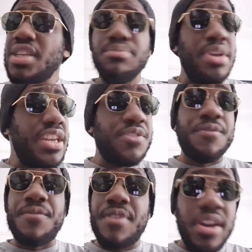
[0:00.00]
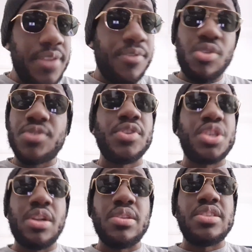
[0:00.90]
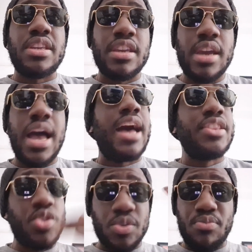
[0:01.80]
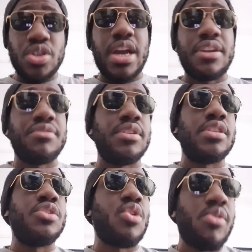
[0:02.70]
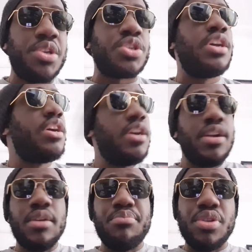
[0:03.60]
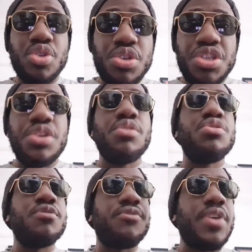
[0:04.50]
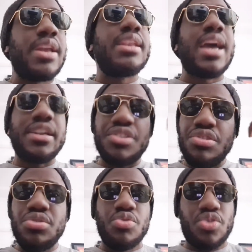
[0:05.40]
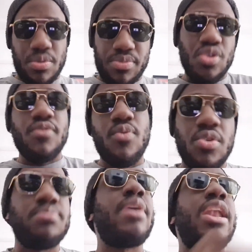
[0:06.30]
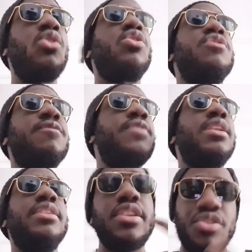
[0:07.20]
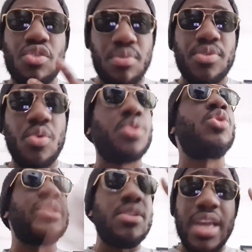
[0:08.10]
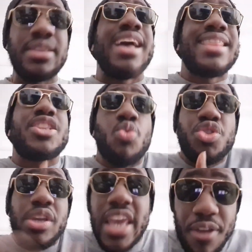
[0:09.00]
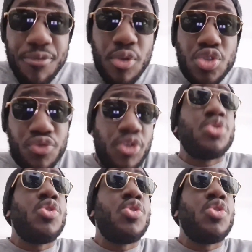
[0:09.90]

Made it very difficult for Chelsea. And this was much harder than Norwich. But Jorginho, you finally actually do something of worth. My Lord, you finally did something of worth. Because that's what you're here for. For